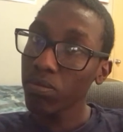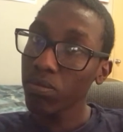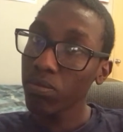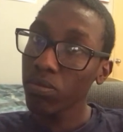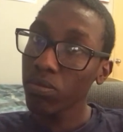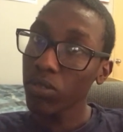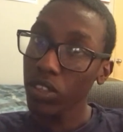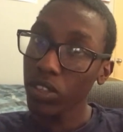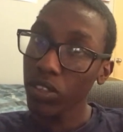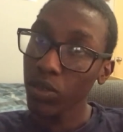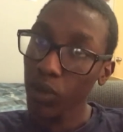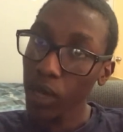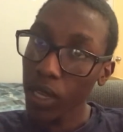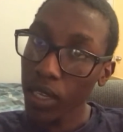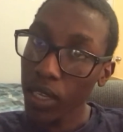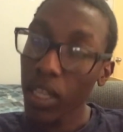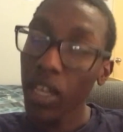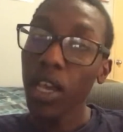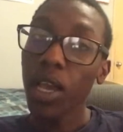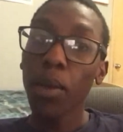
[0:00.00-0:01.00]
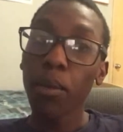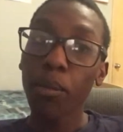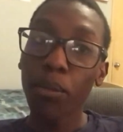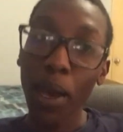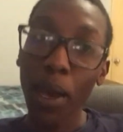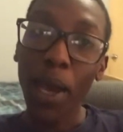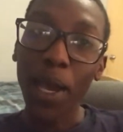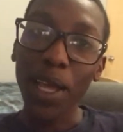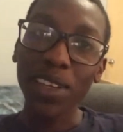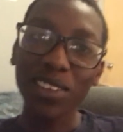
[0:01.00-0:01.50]
It's fine.
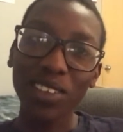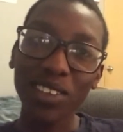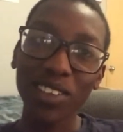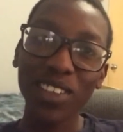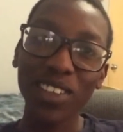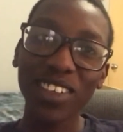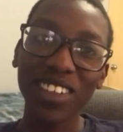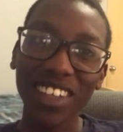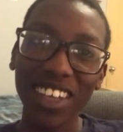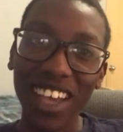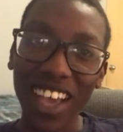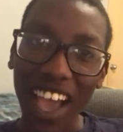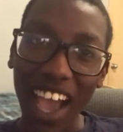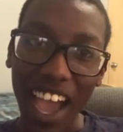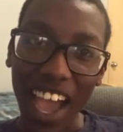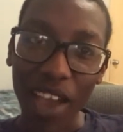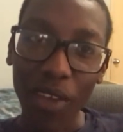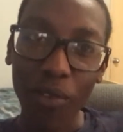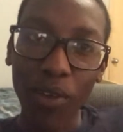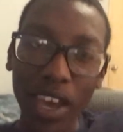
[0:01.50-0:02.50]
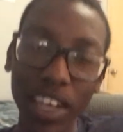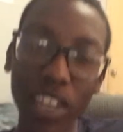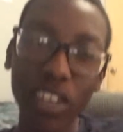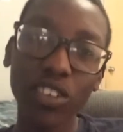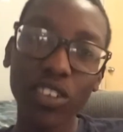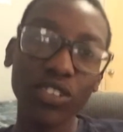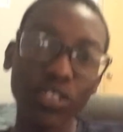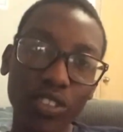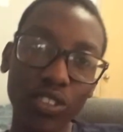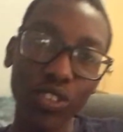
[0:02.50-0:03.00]
But I wanted
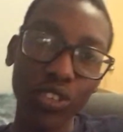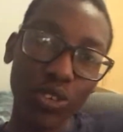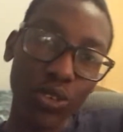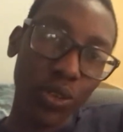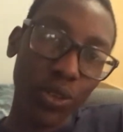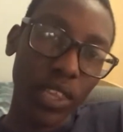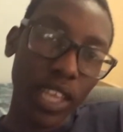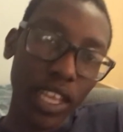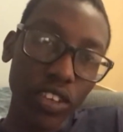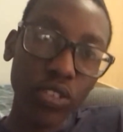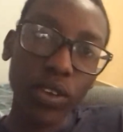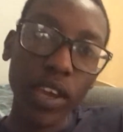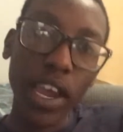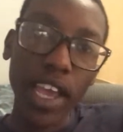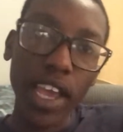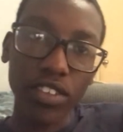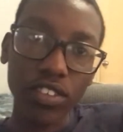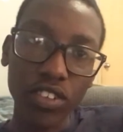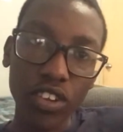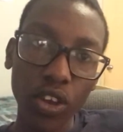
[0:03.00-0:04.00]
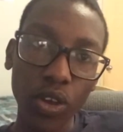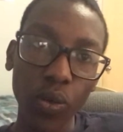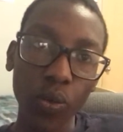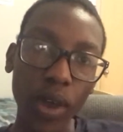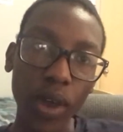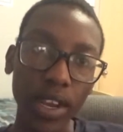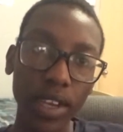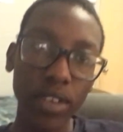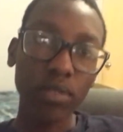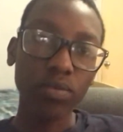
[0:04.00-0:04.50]
to let you guys know
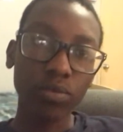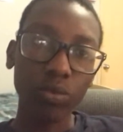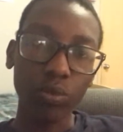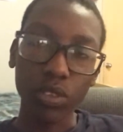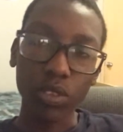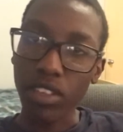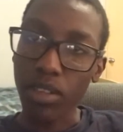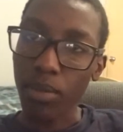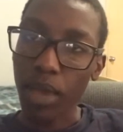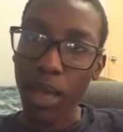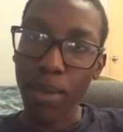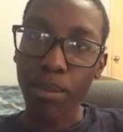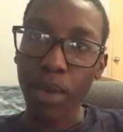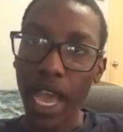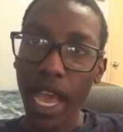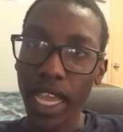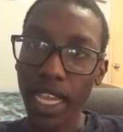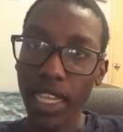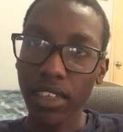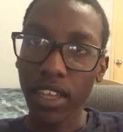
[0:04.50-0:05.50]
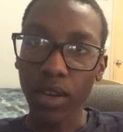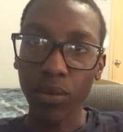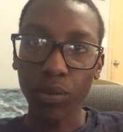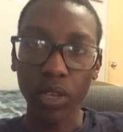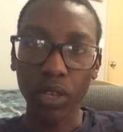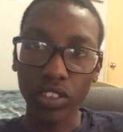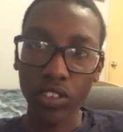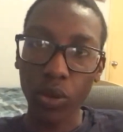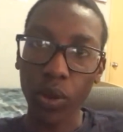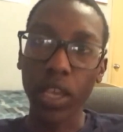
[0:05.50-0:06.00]
what was in my mind and
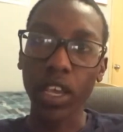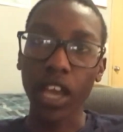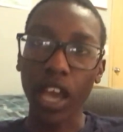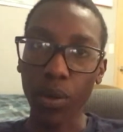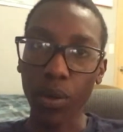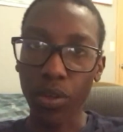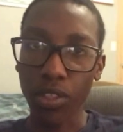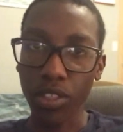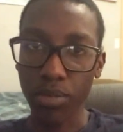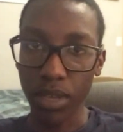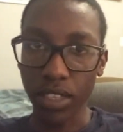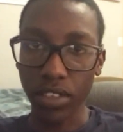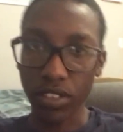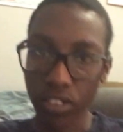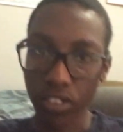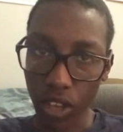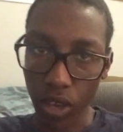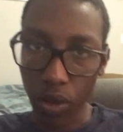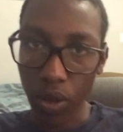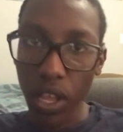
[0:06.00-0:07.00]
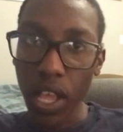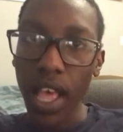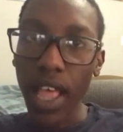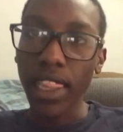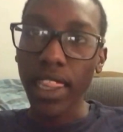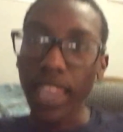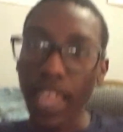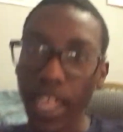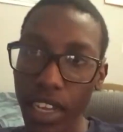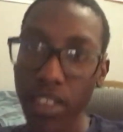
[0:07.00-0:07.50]
what's going on with me. So
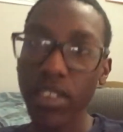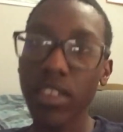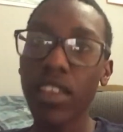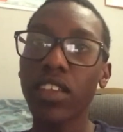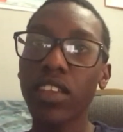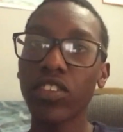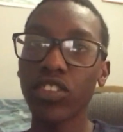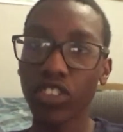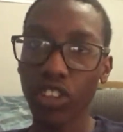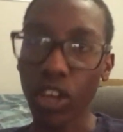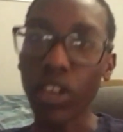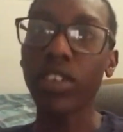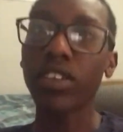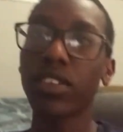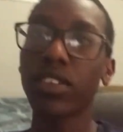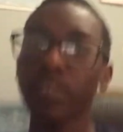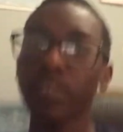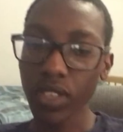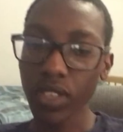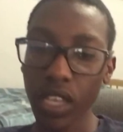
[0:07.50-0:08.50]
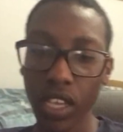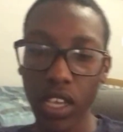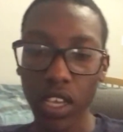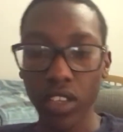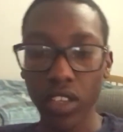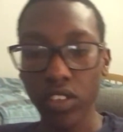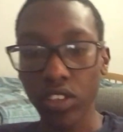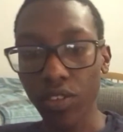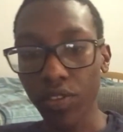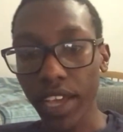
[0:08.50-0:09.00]
let us start.
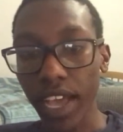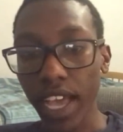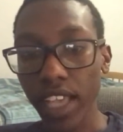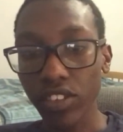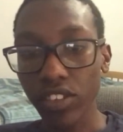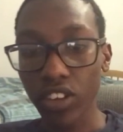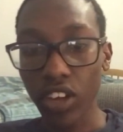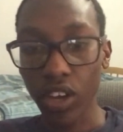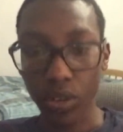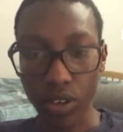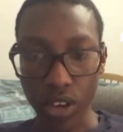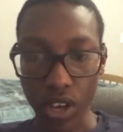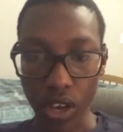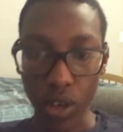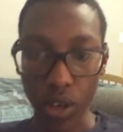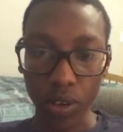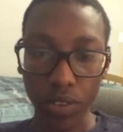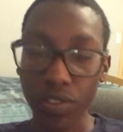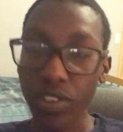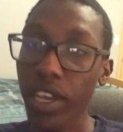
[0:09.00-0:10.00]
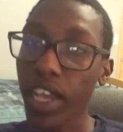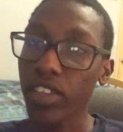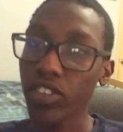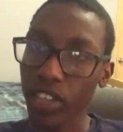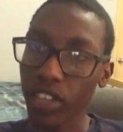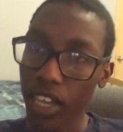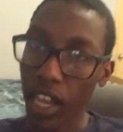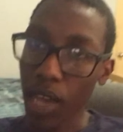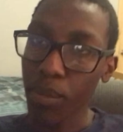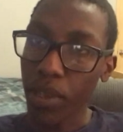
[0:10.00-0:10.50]
So if you guys don't know, if you guys
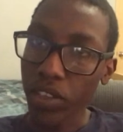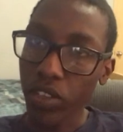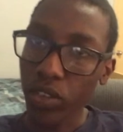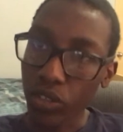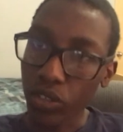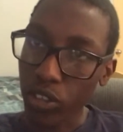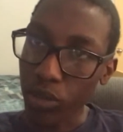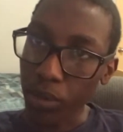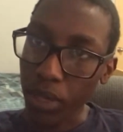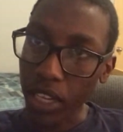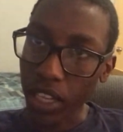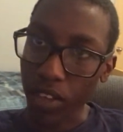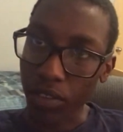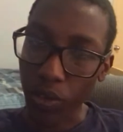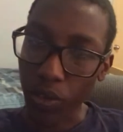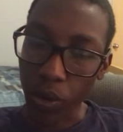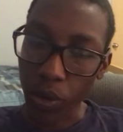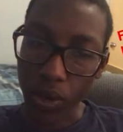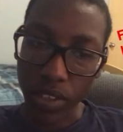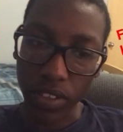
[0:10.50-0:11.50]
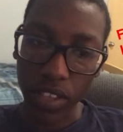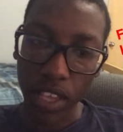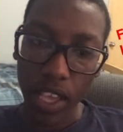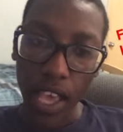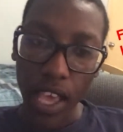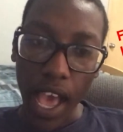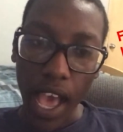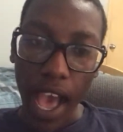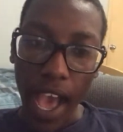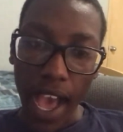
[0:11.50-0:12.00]
check out my social media, of course,
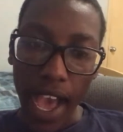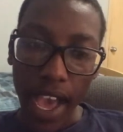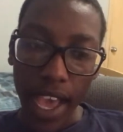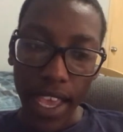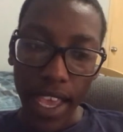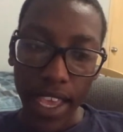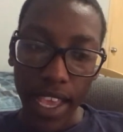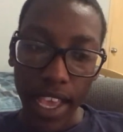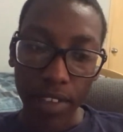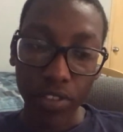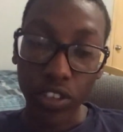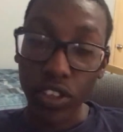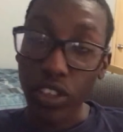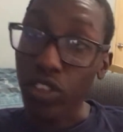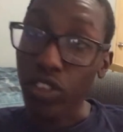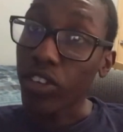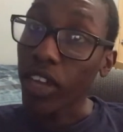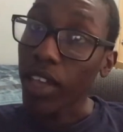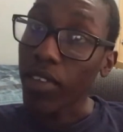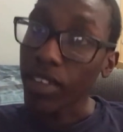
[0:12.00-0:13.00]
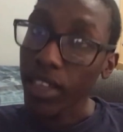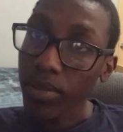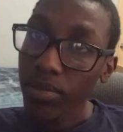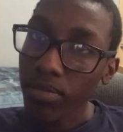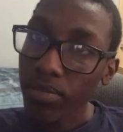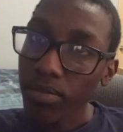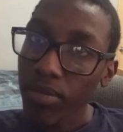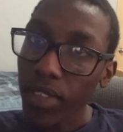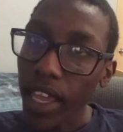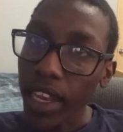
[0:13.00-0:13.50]
I have started driving,
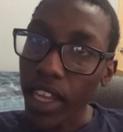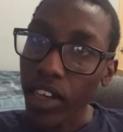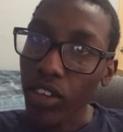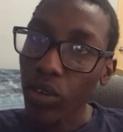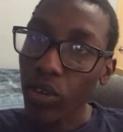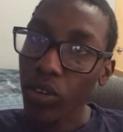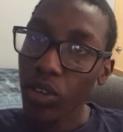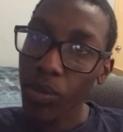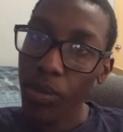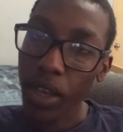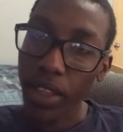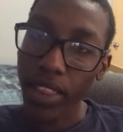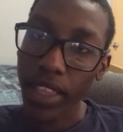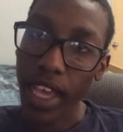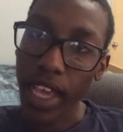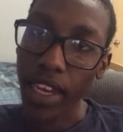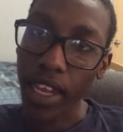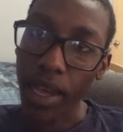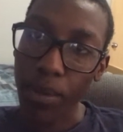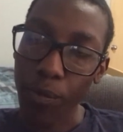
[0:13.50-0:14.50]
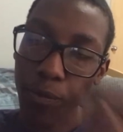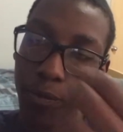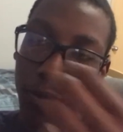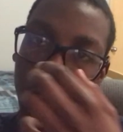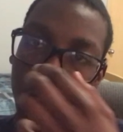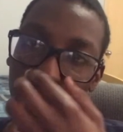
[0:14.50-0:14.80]
and I told you about that a few